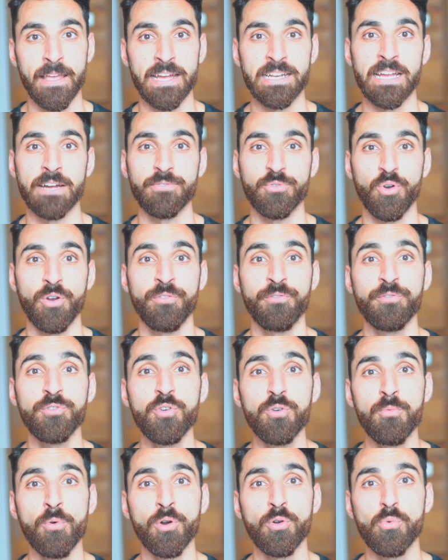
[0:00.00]
And after a
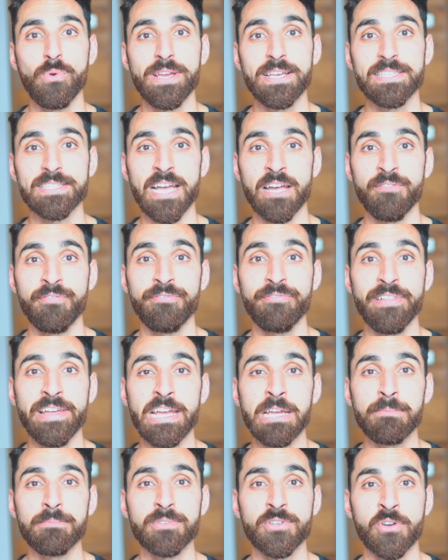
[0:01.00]
few more weeks, that
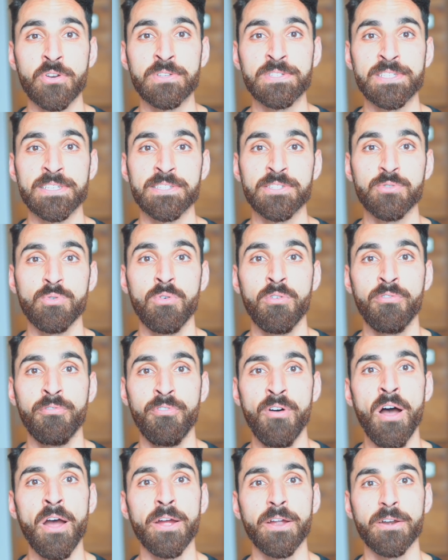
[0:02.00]
flame turns into a
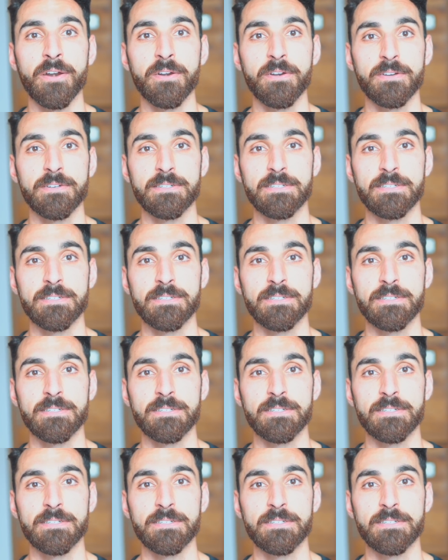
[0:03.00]
fire.